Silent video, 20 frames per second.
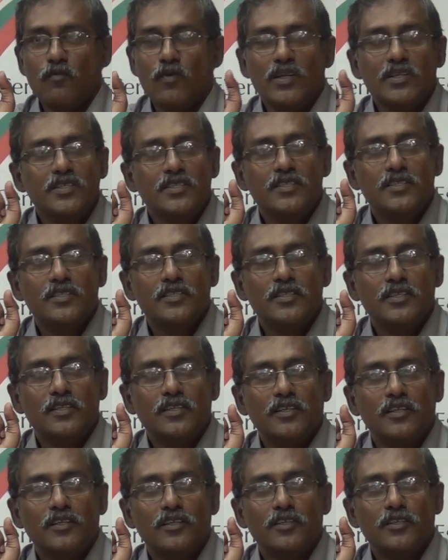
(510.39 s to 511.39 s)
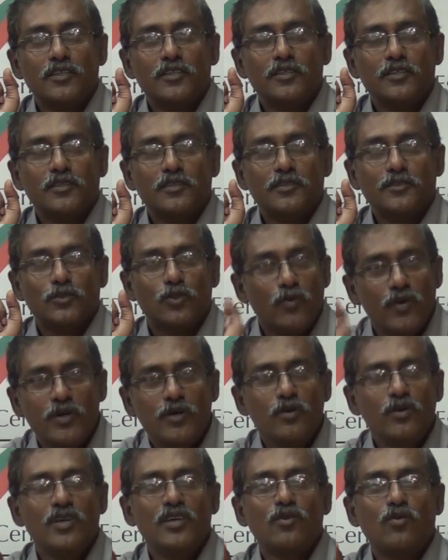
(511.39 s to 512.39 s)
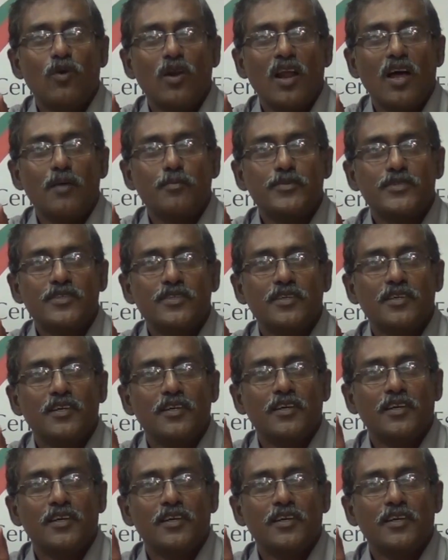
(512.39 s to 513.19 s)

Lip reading: Once Soviet Union collapsed